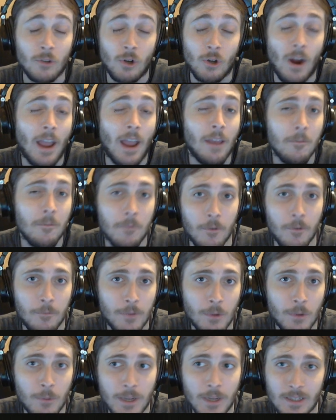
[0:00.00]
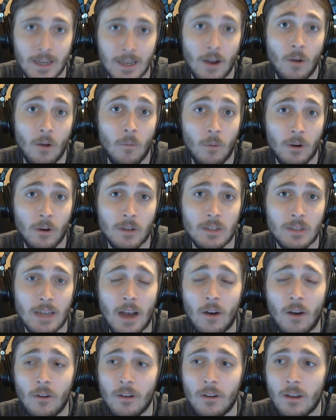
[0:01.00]
I'll try it for a few weeks, see how it works
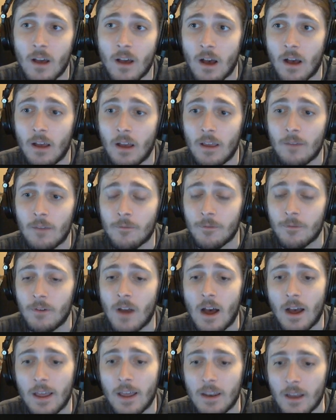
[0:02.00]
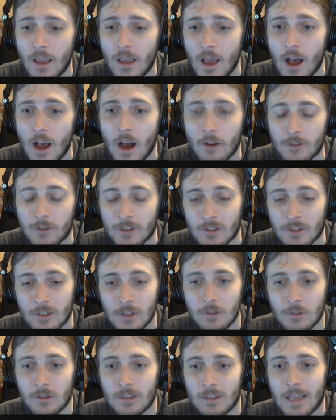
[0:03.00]
out. If not, I'll
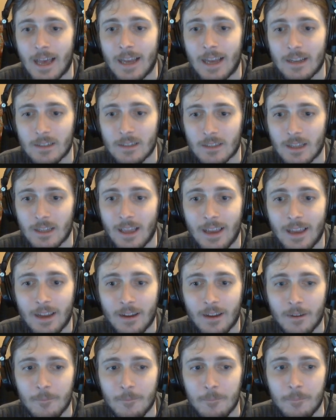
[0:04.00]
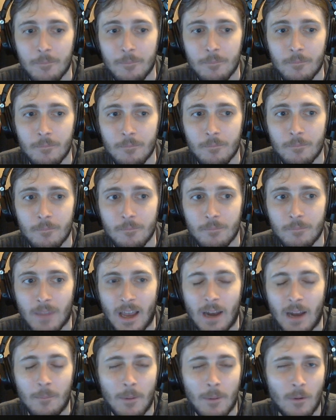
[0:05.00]
just use that as kind
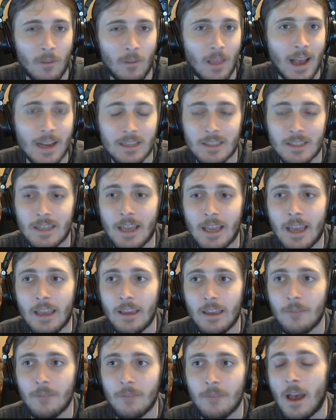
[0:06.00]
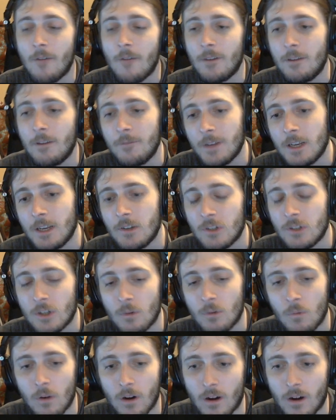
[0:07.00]
of my relaxed day if I have any videos
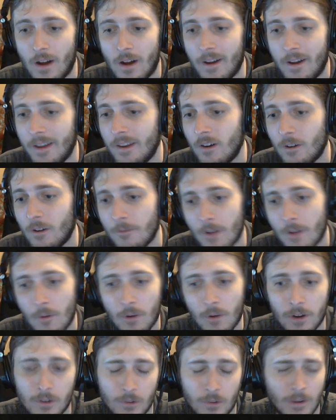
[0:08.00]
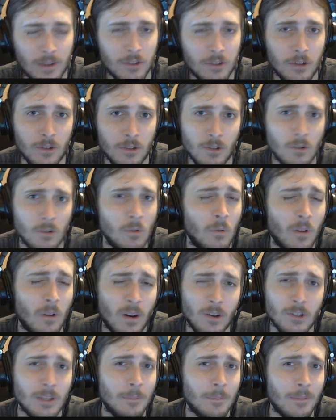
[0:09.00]
to work on or if I want to do extra
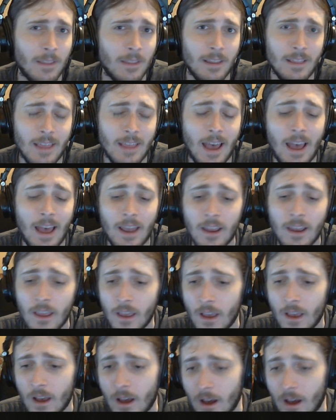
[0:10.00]
schoolwork or something like that.